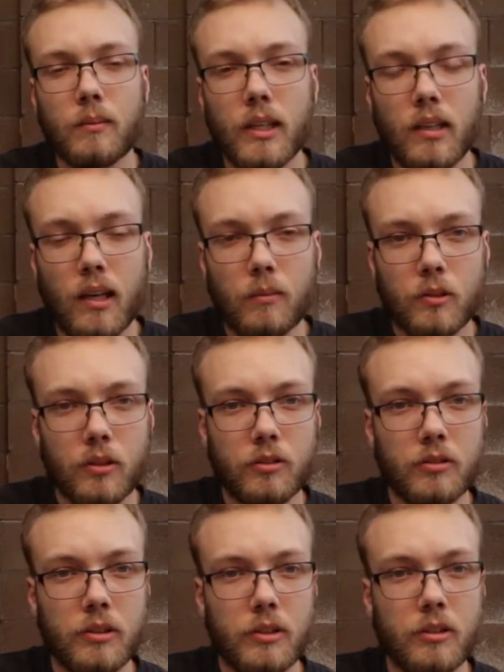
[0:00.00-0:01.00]
to be a lot more
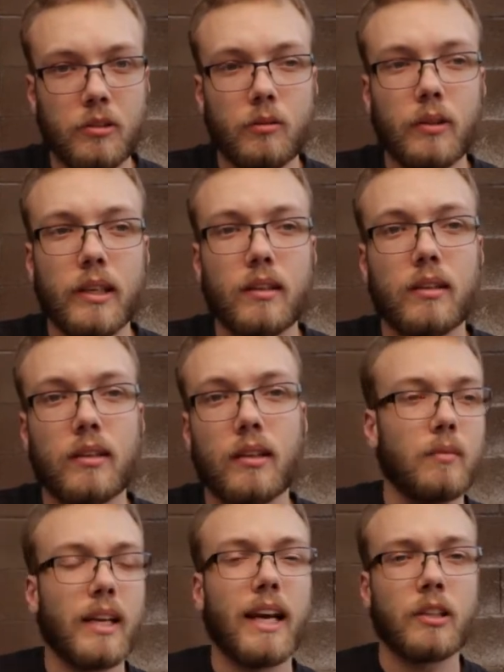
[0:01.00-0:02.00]
true with
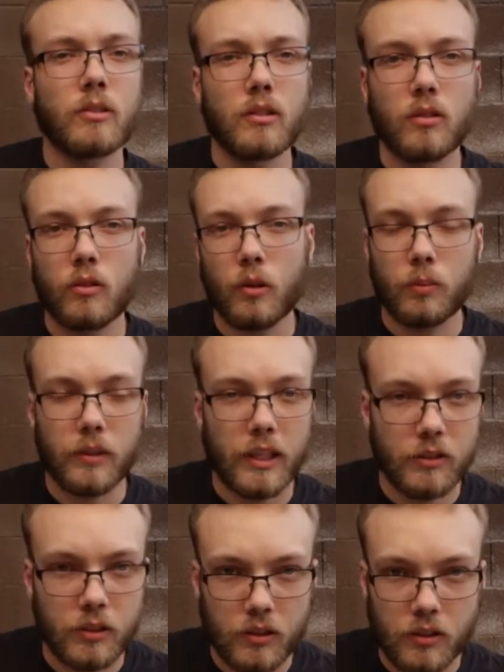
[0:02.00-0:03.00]
national
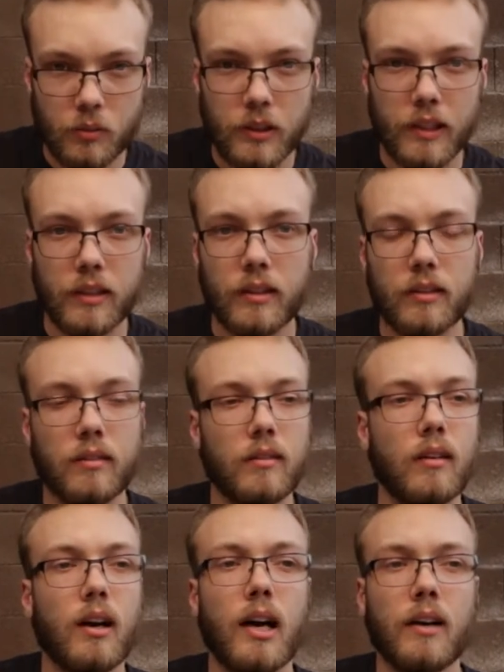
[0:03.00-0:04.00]
corporations, with
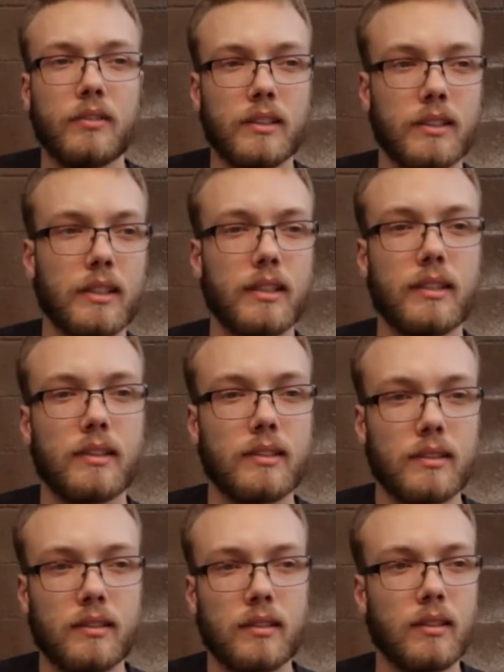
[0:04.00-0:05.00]

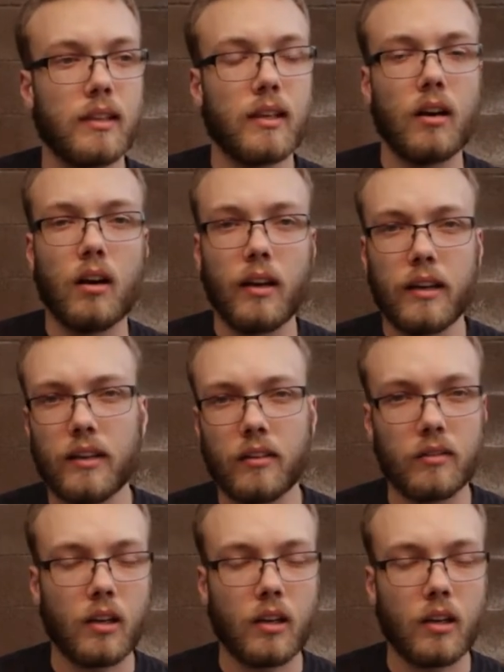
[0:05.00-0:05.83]
offices in